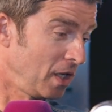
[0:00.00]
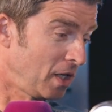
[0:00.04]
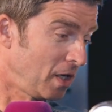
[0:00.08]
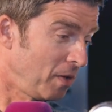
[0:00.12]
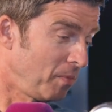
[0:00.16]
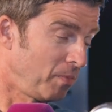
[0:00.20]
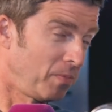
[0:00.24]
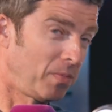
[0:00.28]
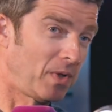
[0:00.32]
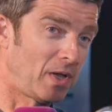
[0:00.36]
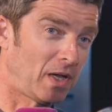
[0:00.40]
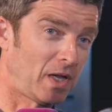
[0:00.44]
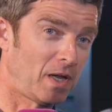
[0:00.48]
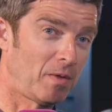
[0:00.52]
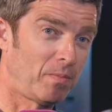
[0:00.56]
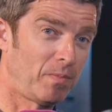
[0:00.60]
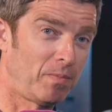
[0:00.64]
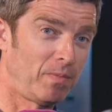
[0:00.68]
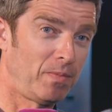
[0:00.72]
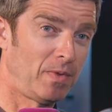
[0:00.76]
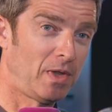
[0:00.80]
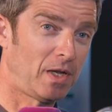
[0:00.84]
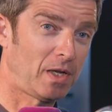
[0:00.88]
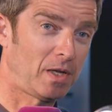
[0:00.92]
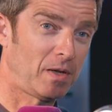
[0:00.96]
like a like a
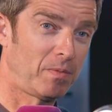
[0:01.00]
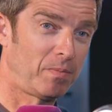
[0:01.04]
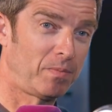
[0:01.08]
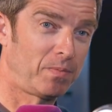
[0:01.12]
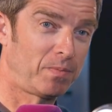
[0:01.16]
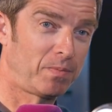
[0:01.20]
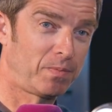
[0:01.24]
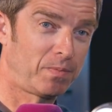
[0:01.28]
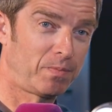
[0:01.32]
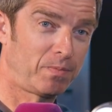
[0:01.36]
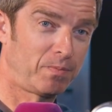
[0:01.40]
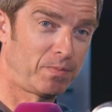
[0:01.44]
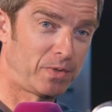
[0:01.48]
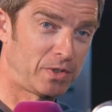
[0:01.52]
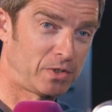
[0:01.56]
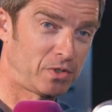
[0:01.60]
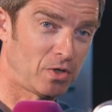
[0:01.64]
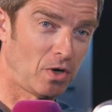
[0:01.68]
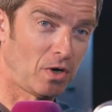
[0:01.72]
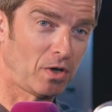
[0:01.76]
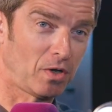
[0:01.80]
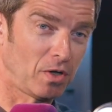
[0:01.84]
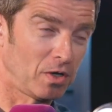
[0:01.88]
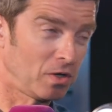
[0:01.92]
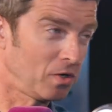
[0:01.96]
like a but
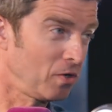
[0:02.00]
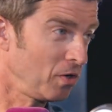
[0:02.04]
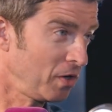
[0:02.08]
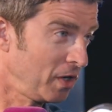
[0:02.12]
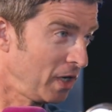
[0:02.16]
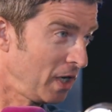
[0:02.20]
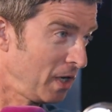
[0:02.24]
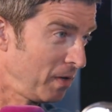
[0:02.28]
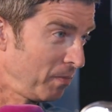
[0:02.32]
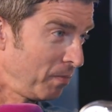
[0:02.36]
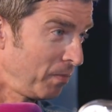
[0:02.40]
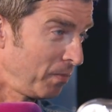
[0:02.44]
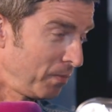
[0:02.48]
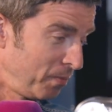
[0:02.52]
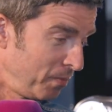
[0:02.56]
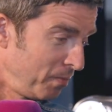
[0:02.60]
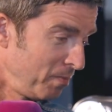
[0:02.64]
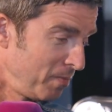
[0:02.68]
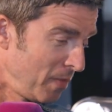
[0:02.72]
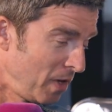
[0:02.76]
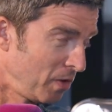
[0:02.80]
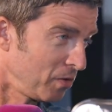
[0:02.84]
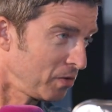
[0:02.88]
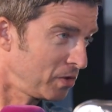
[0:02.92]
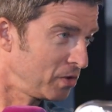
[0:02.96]
chocolate cookie and
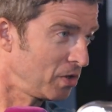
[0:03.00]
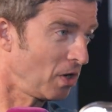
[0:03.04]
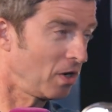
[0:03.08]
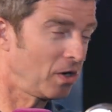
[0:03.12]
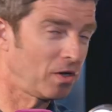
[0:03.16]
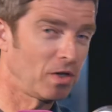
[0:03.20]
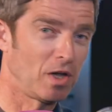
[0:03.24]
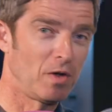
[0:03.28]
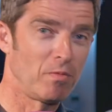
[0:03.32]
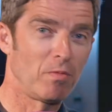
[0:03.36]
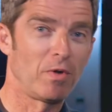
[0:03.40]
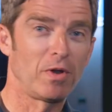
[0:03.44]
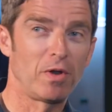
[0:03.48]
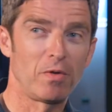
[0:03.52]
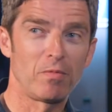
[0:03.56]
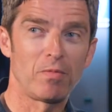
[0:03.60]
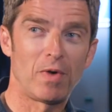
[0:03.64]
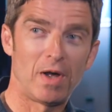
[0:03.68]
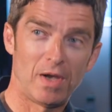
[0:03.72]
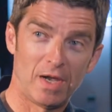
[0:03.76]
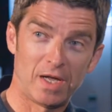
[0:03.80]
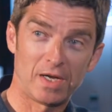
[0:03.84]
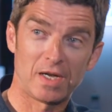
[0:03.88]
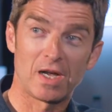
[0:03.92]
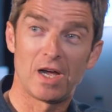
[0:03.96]
milk chocolate and one in
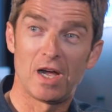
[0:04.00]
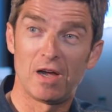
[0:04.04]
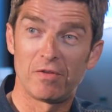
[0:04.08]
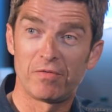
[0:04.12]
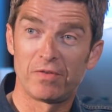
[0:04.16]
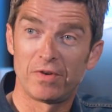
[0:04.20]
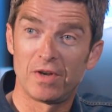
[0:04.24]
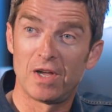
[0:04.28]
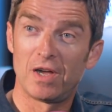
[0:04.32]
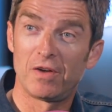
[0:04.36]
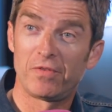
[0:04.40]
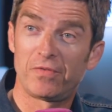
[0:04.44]
what like a half and